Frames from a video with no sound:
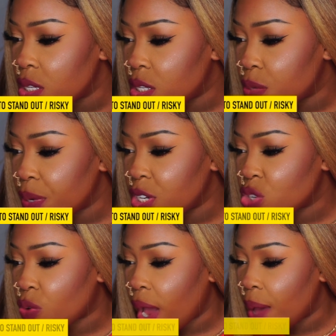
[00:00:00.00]
to be
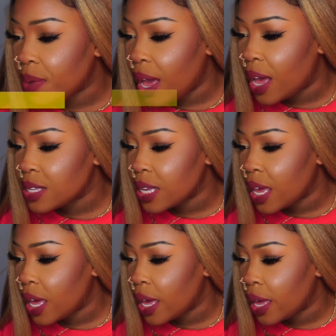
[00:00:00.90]
described as
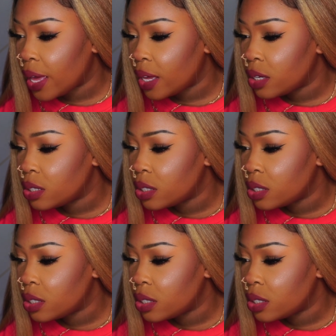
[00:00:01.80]
a